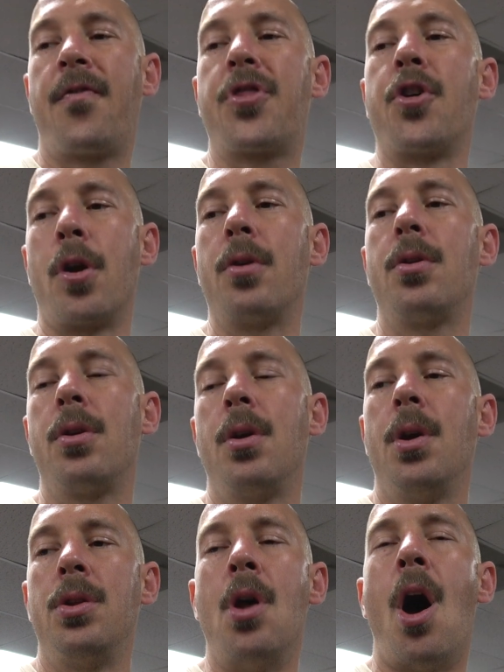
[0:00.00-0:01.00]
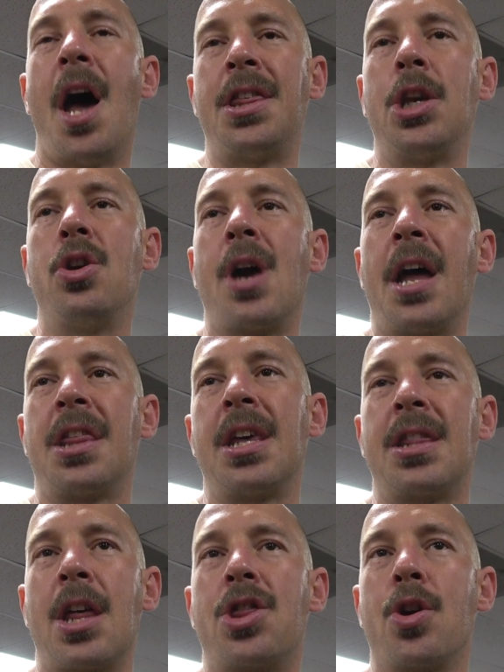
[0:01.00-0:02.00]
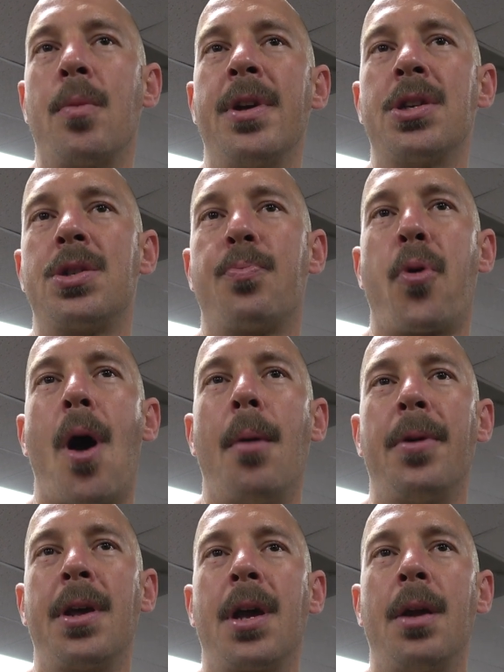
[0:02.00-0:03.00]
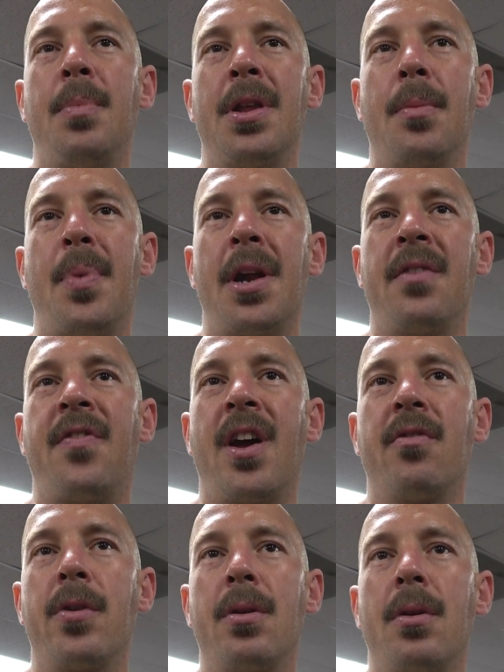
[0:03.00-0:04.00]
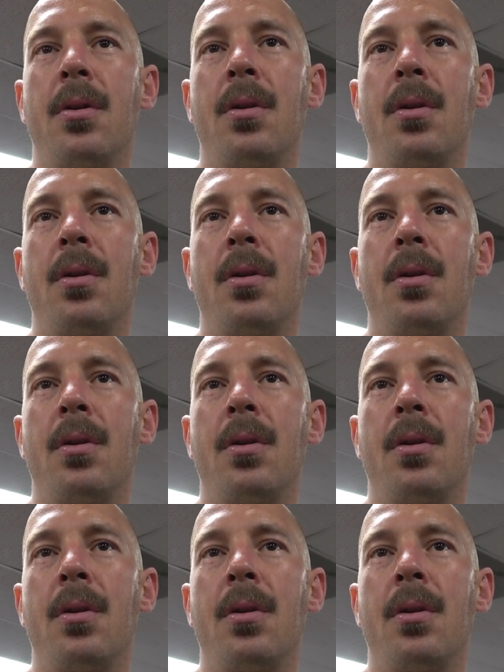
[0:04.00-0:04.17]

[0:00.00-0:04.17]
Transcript: Manny? No, I think you guys think that Thurman's probably going to be the betting favorite.